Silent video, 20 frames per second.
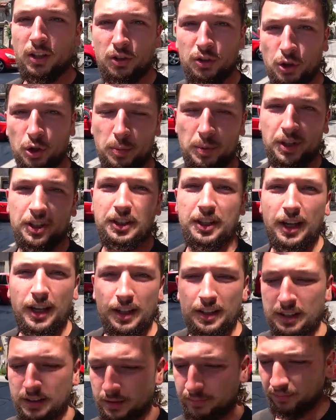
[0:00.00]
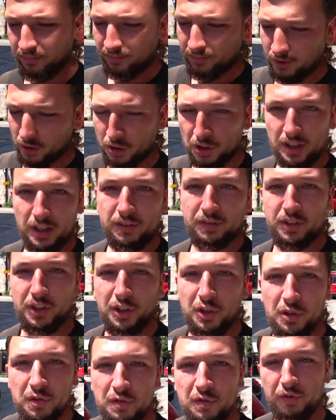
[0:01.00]
Dobar dan, good
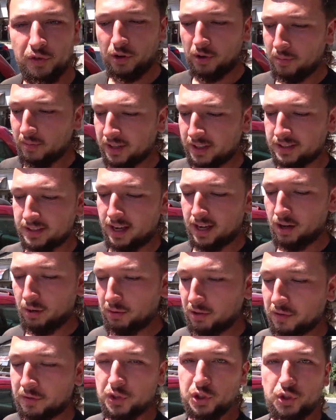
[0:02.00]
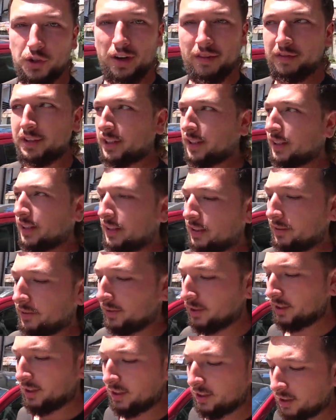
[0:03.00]
afternoon from the town of Travnik.
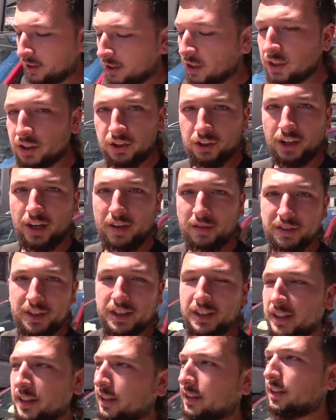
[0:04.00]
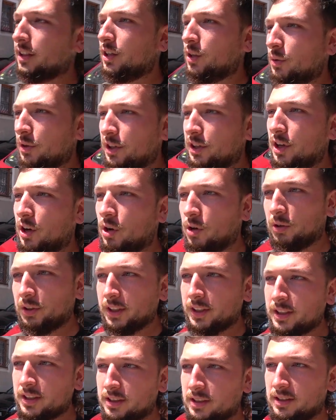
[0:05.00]
Travnik, one of the
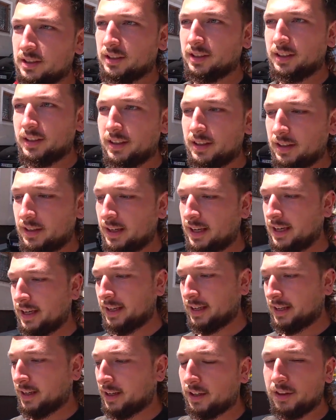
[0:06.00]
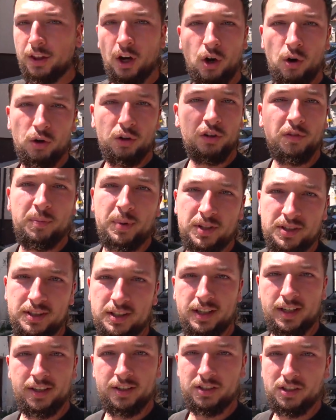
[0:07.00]
oldest in the whole of Bosnia
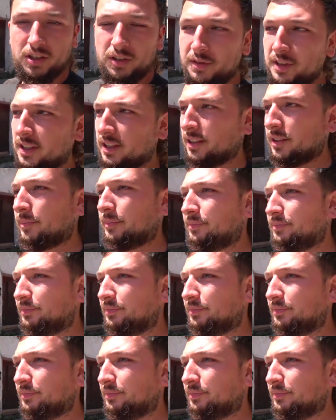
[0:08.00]
and Herzegovina.